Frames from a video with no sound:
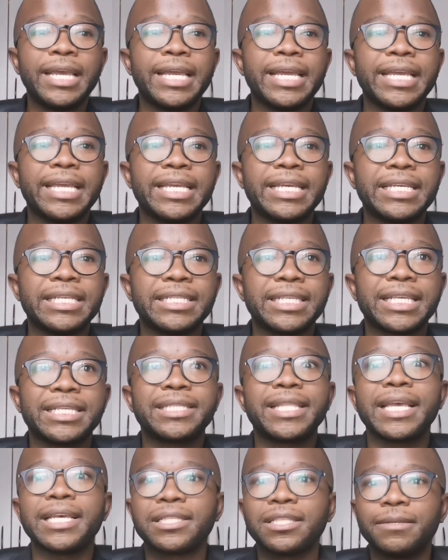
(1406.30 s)

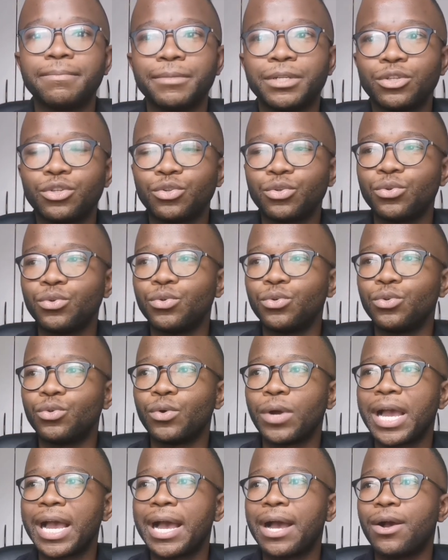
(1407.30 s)
is testament
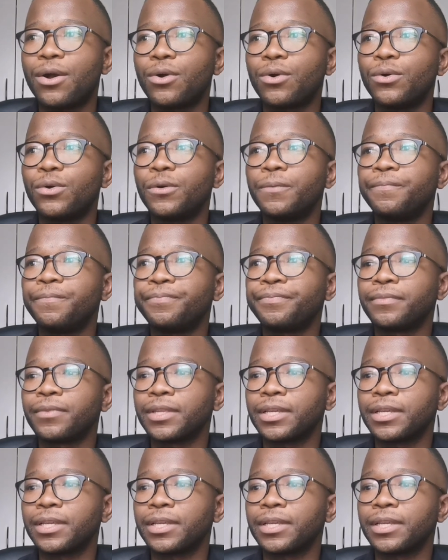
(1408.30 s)
to how,